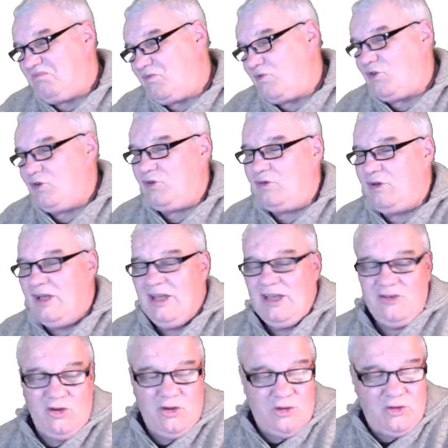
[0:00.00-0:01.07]
to
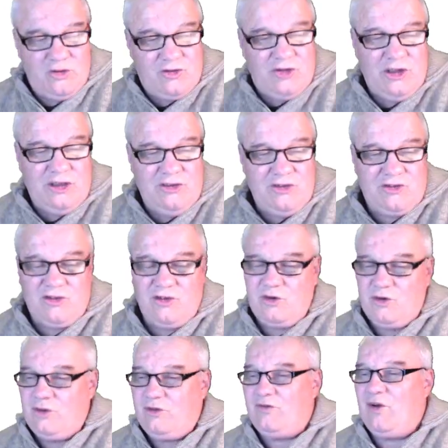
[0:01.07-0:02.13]
use TINS to
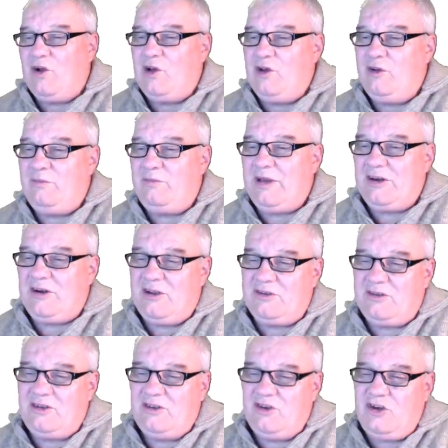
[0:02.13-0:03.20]
do the volume,
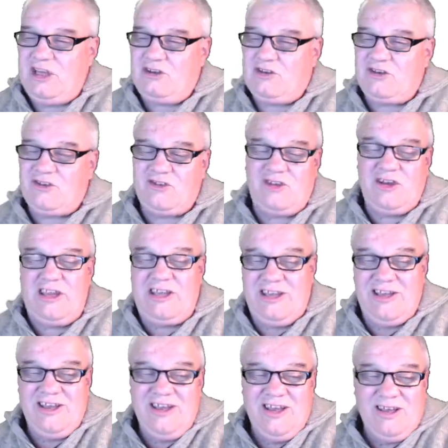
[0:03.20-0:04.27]
but you need to
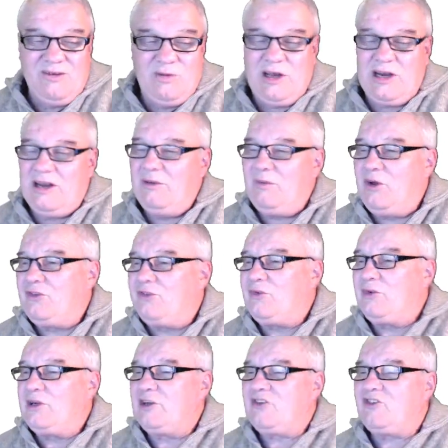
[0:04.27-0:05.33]
see, well, I want
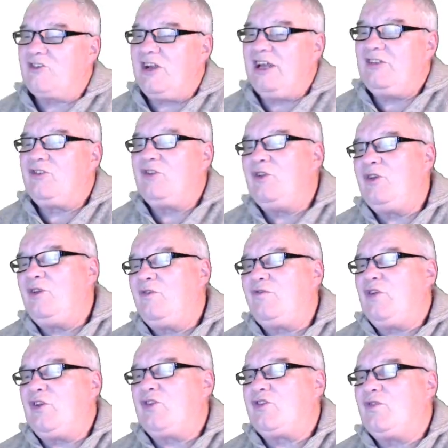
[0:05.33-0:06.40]
to illustrate to you,
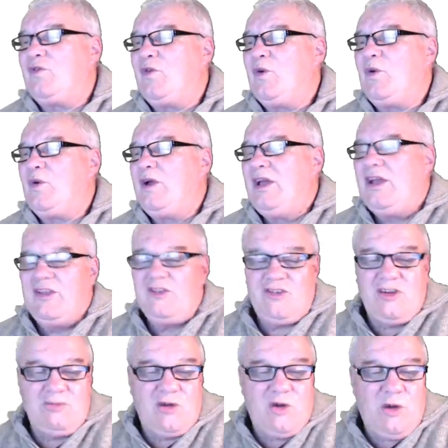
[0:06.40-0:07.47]
first of all,
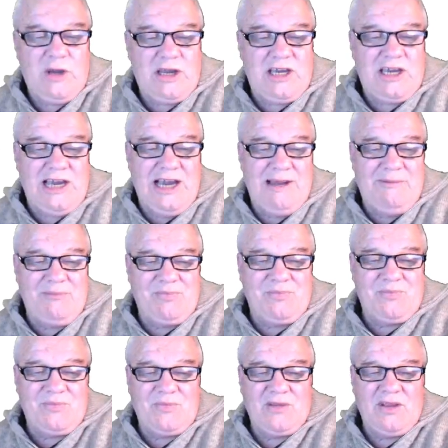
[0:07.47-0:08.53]
some quick
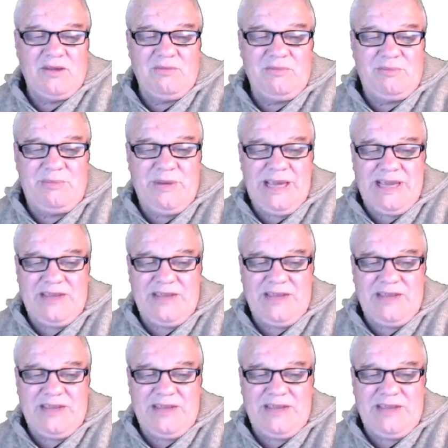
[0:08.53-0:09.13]
back